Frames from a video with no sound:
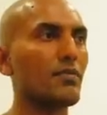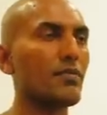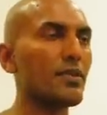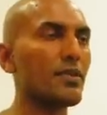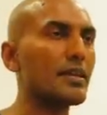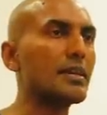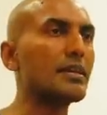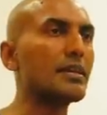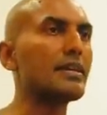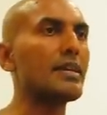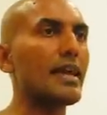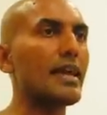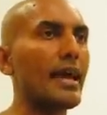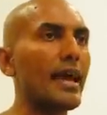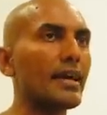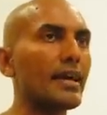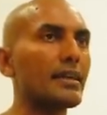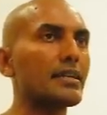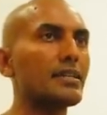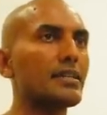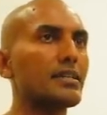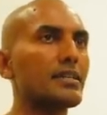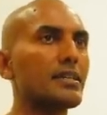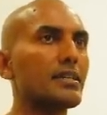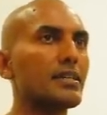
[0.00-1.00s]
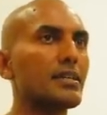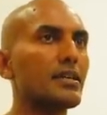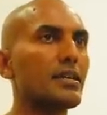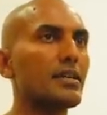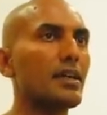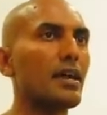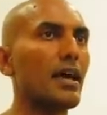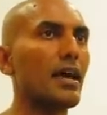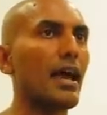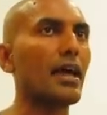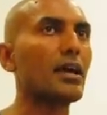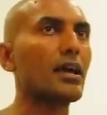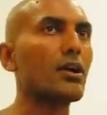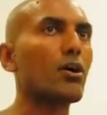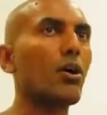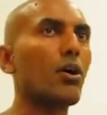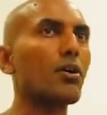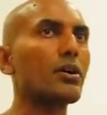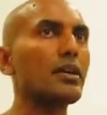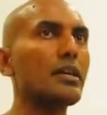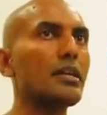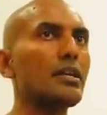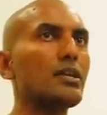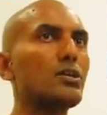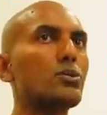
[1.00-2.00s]
We react
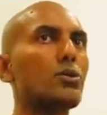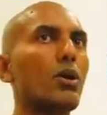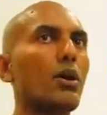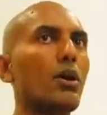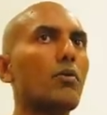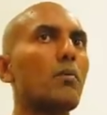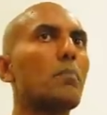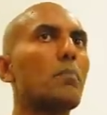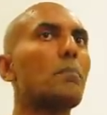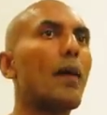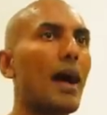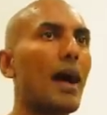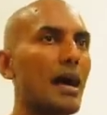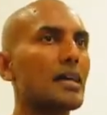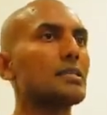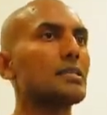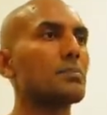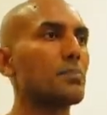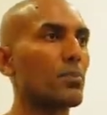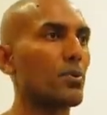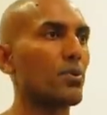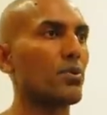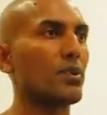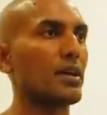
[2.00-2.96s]
according to our past